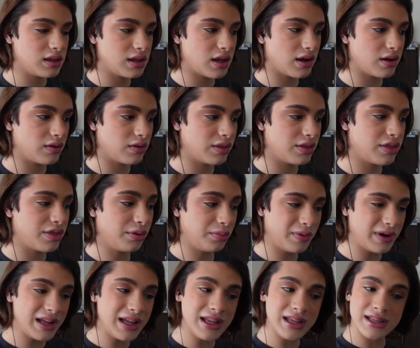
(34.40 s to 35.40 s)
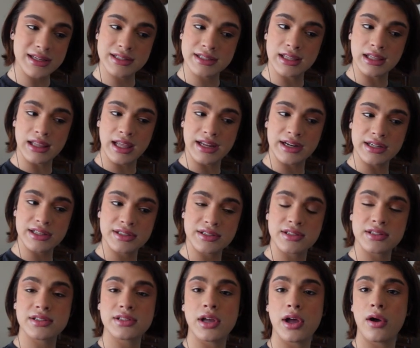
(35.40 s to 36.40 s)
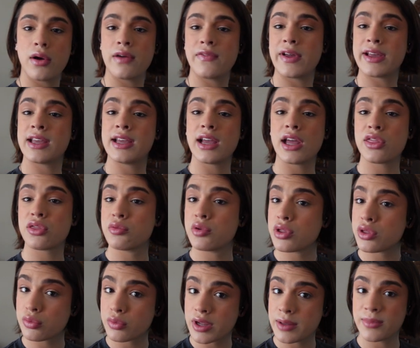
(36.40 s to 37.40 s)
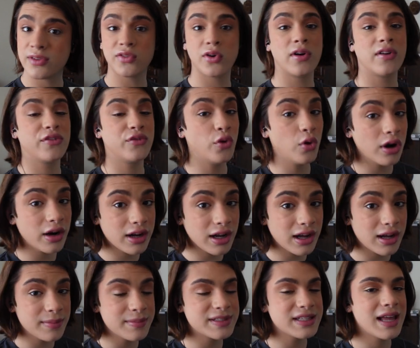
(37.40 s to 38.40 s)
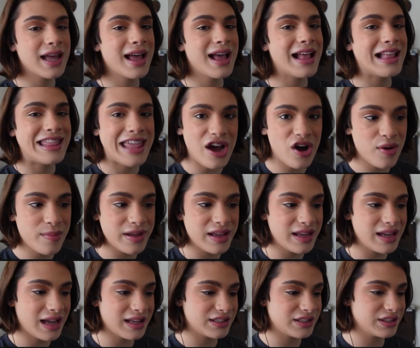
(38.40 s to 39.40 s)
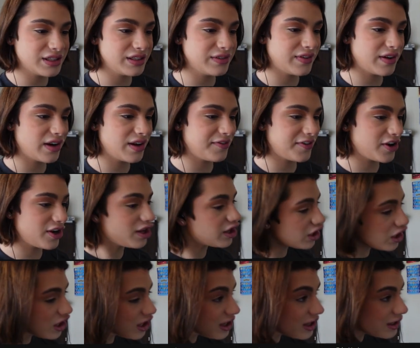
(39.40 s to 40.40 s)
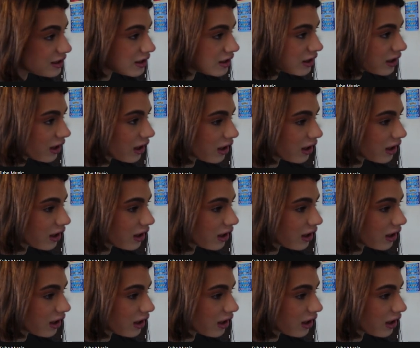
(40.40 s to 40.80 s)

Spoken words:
No. 3 is the latest, so if I can get through 3 before 4 comes, that would be actually very, very good.